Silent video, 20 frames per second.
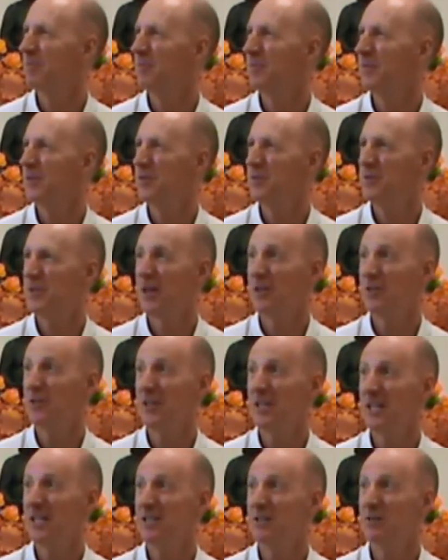You don't
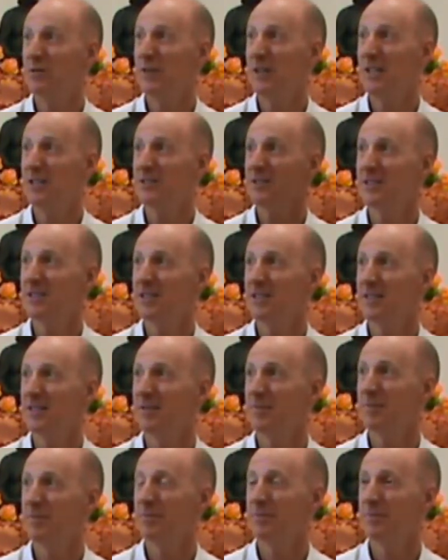need to fix it.
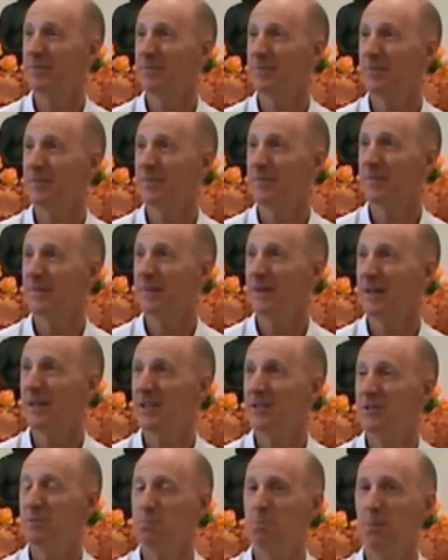
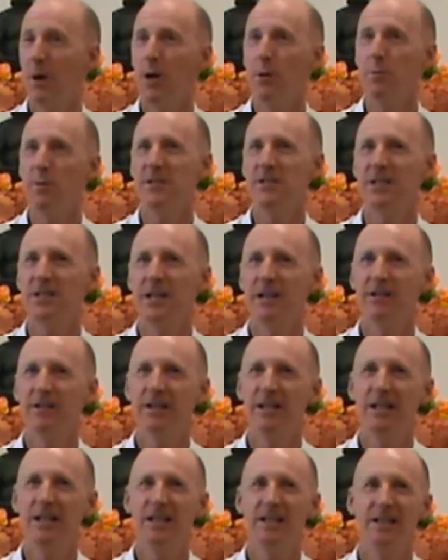It's
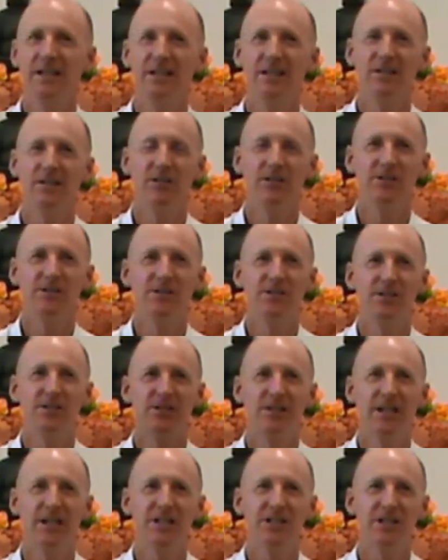momentary
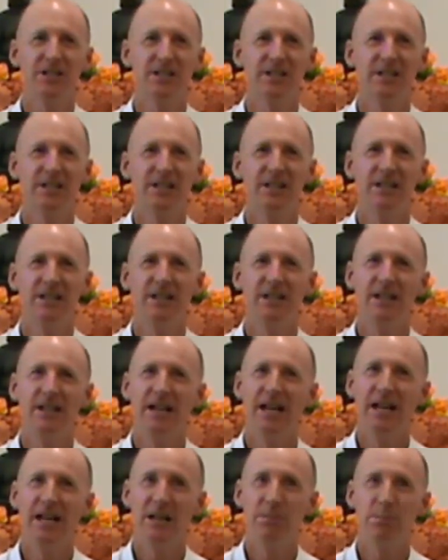concentration,
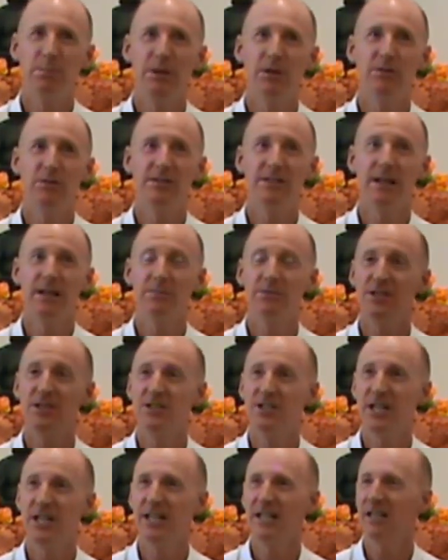and it builds up to
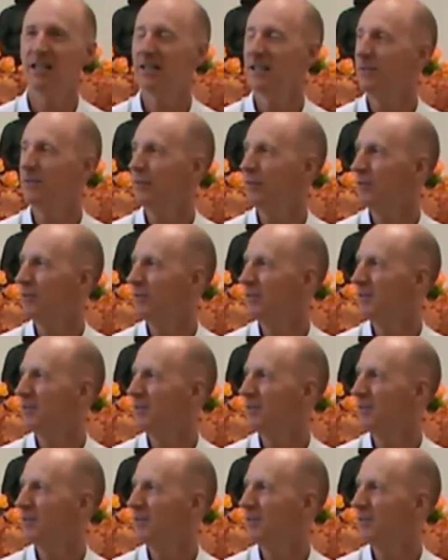genic level.